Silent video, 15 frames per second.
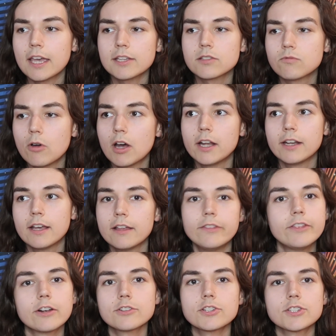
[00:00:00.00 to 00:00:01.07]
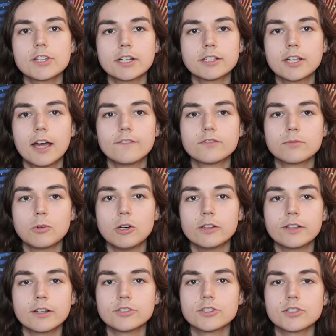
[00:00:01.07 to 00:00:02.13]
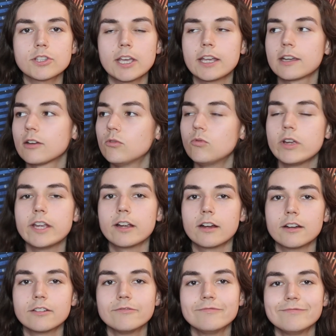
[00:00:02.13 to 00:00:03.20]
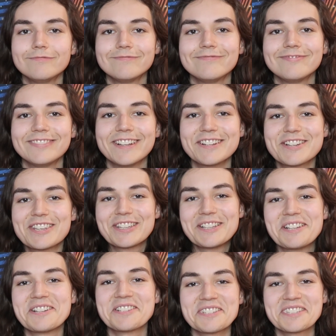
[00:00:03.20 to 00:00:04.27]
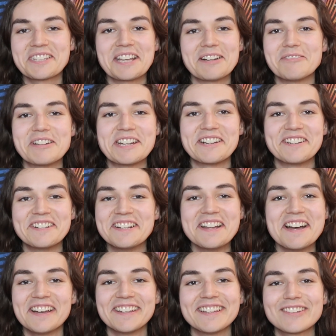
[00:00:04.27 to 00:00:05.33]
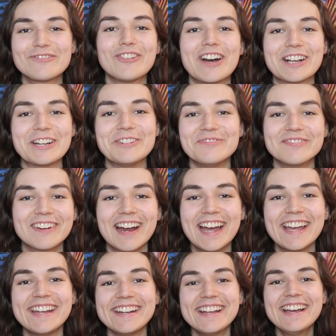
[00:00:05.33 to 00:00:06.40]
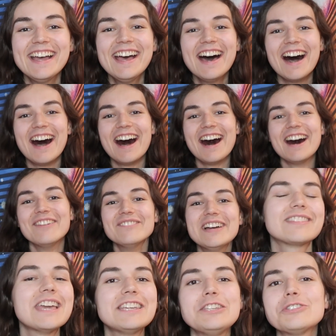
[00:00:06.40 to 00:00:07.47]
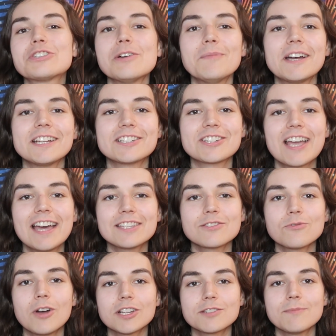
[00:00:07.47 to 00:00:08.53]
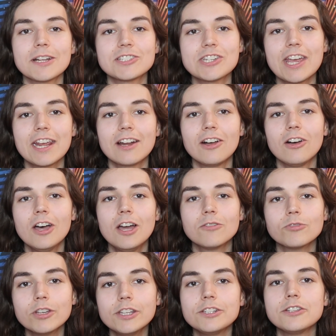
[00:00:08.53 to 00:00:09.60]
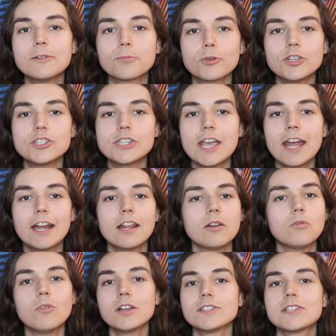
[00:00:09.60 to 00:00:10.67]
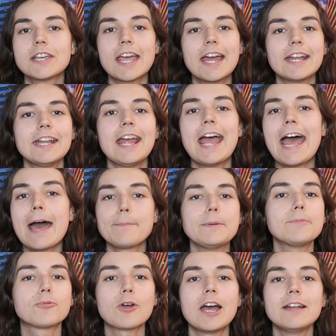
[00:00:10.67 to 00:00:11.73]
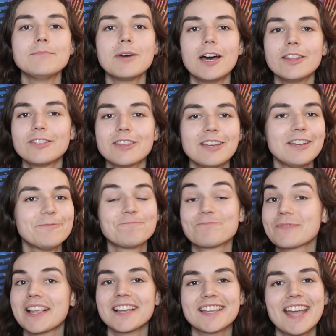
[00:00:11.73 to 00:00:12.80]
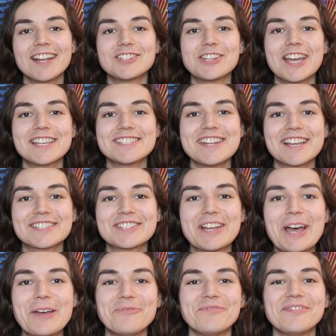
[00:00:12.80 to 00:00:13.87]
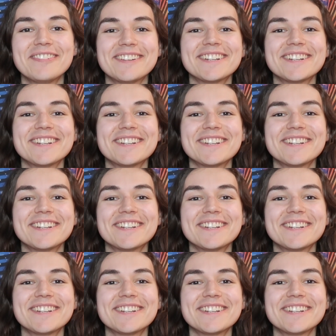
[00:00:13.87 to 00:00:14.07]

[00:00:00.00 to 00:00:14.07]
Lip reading: Guess what? They're just uncomfortable, and they're just, like, weird. They're just like weird, you know, like, fuck them, right? Thank you so much, guys, for watching my channel. Really do appreciate it. Once again, happy Pride Month. Catch you guys next time.